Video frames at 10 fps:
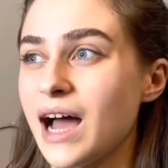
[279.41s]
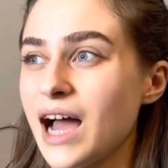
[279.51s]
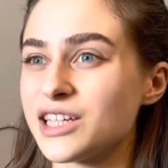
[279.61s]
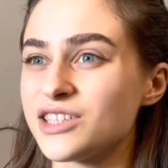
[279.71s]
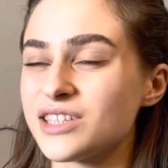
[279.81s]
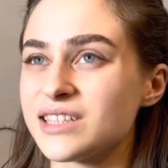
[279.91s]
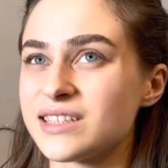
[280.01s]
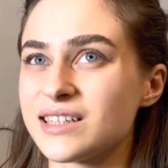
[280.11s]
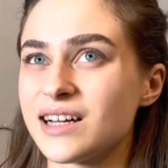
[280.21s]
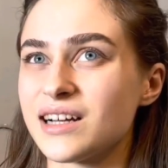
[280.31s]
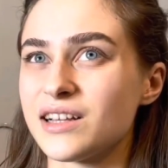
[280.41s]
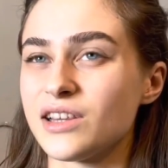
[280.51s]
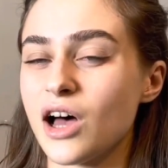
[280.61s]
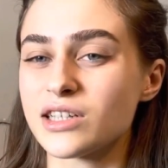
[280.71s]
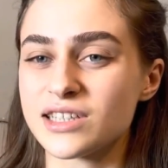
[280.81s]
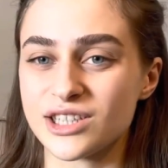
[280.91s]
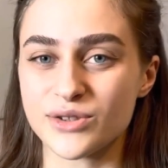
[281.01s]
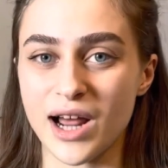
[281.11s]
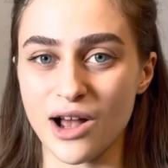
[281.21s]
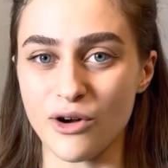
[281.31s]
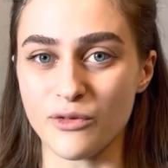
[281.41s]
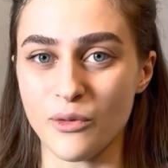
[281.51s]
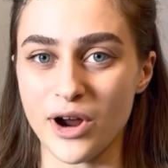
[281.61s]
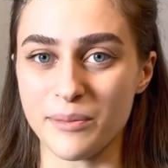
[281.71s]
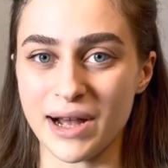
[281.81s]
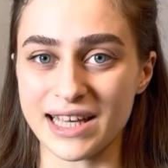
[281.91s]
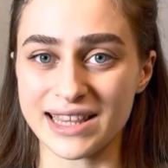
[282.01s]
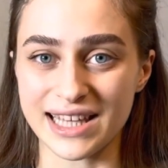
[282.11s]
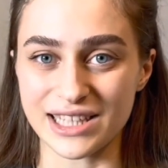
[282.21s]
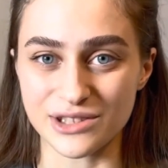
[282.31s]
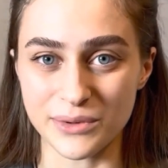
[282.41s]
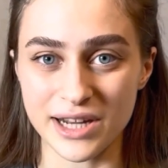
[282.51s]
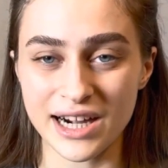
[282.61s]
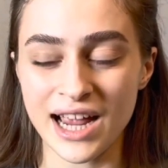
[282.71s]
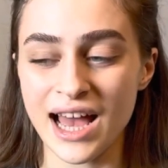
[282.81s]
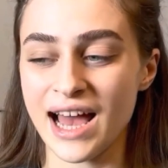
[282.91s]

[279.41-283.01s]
I just lost the track of where my things were.